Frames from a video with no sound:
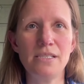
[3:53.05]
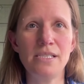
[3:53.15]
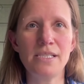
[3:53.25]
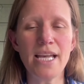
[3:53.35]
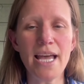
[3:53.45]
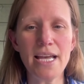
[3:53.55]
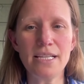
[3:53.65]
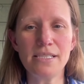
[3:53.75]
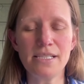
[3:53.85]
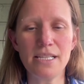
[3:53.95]

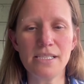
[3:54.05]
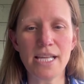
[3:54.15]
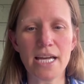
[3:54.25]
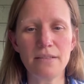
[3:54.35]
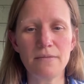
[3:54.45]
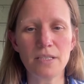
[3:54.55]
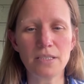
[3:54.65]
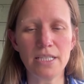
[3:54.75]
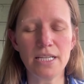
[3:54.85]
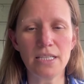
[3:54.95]
says is that if the
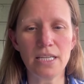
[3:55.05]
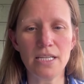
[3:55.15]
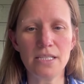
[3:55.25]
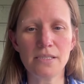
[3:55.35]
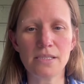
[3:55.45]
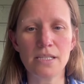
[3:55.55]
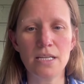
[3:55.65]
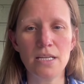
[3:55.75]
clinic is